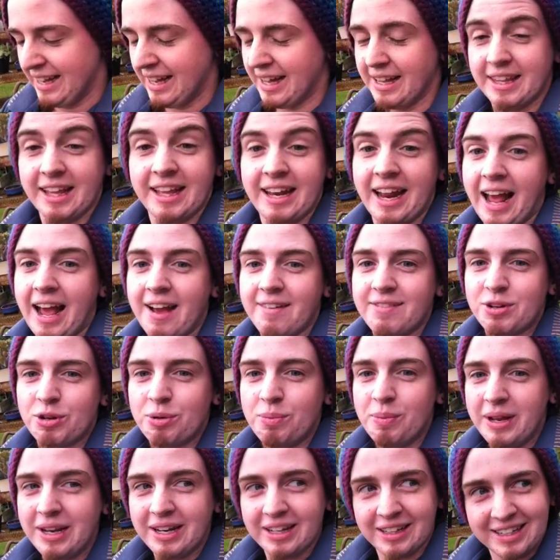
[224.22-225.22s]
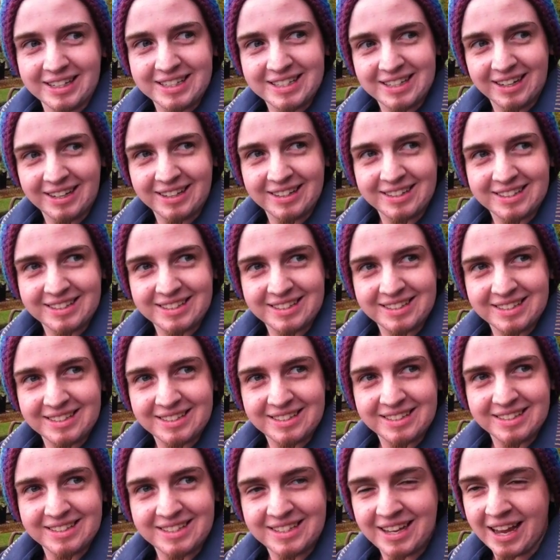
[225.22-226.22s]
And then I have to immediately start
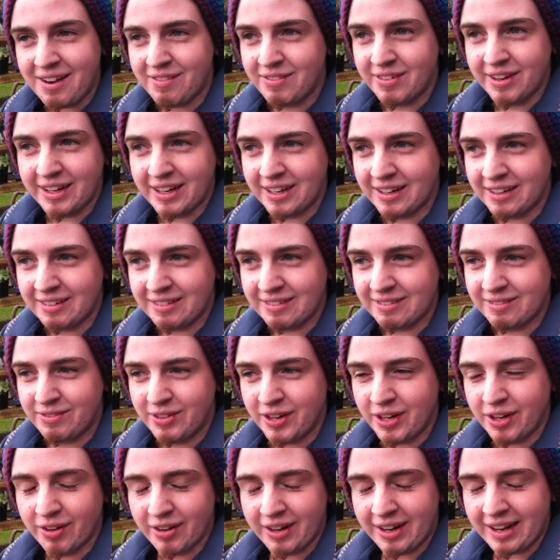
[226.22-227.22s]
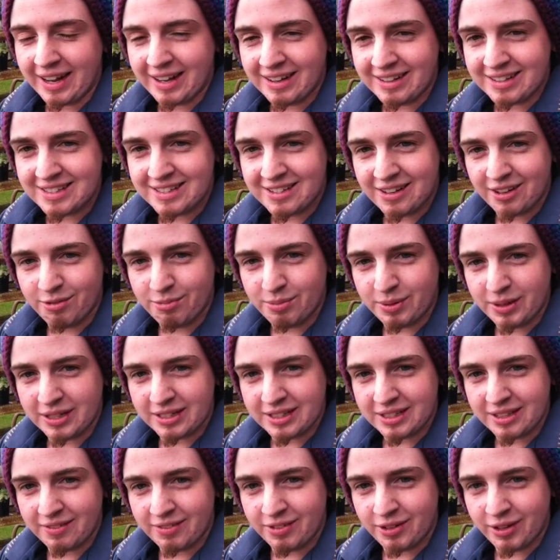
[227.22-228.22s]
saving and figuring out stuff
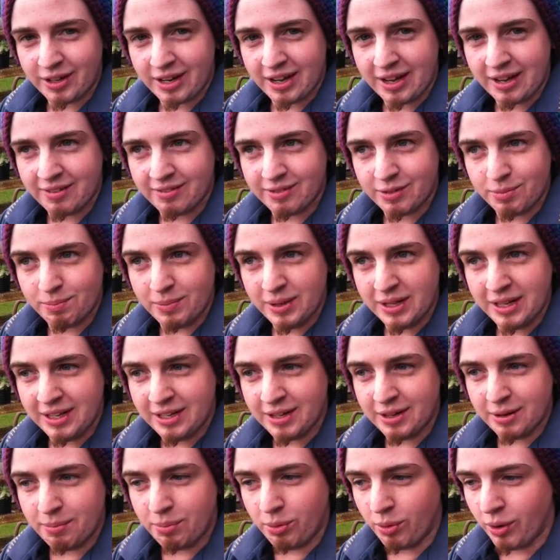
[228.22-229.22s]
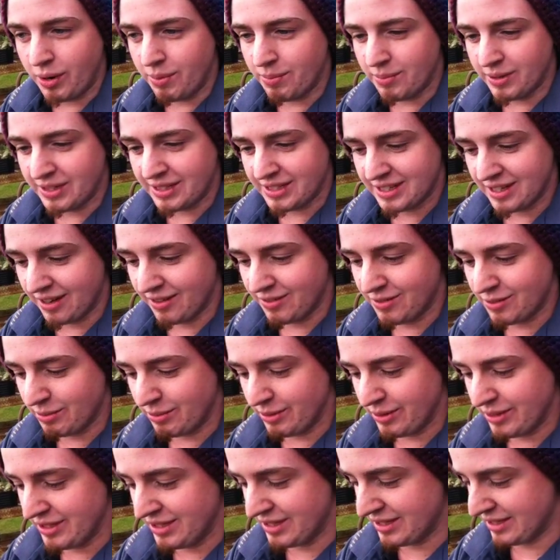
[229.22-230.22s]
because I've got to have a million appointments
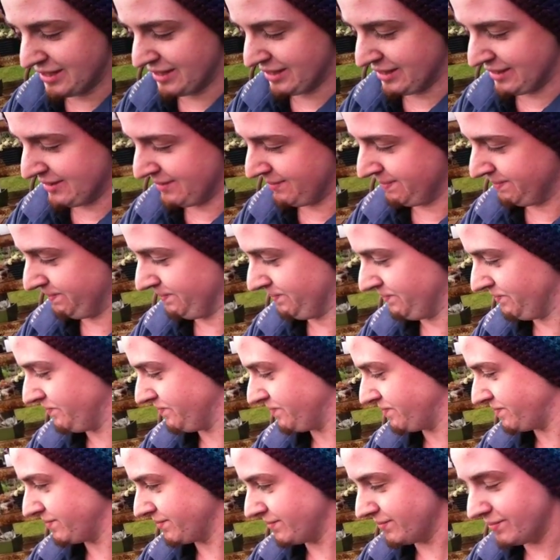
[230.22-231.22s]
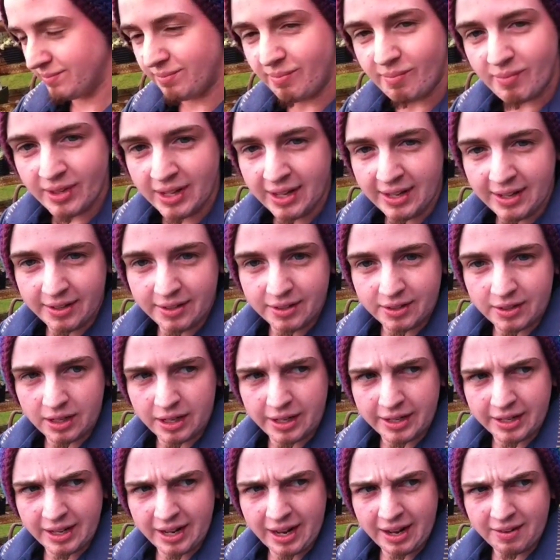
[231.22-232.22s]
afterwards, and
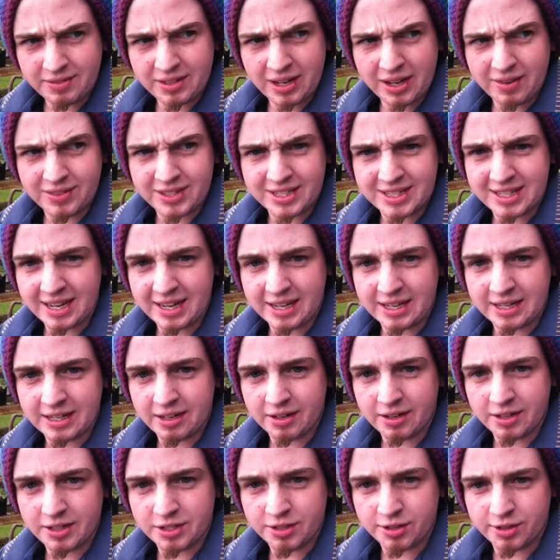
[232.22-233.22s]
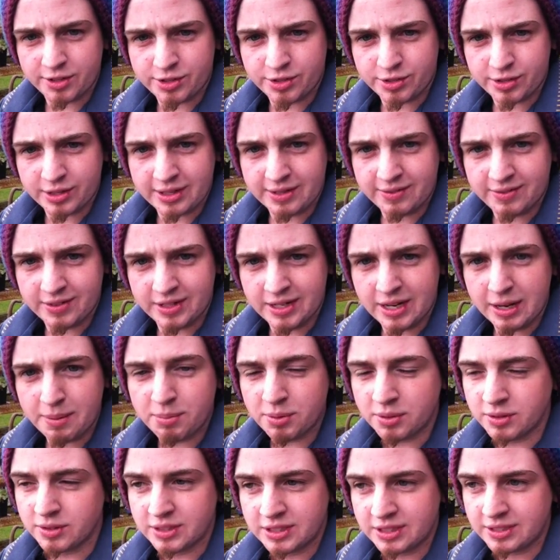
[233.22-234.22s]
I have to have a secondary surgery for
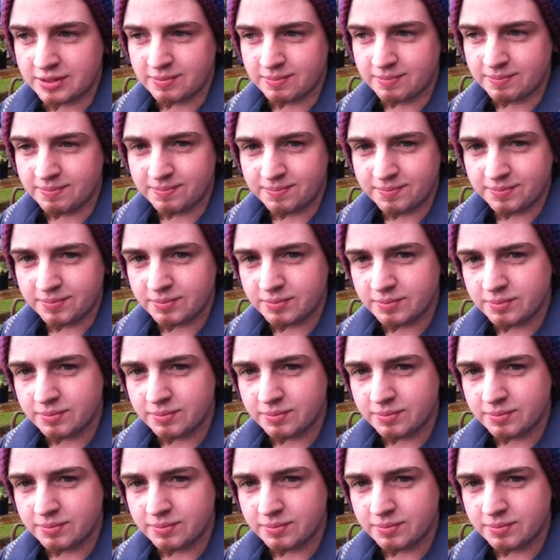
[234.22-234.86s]
nipples.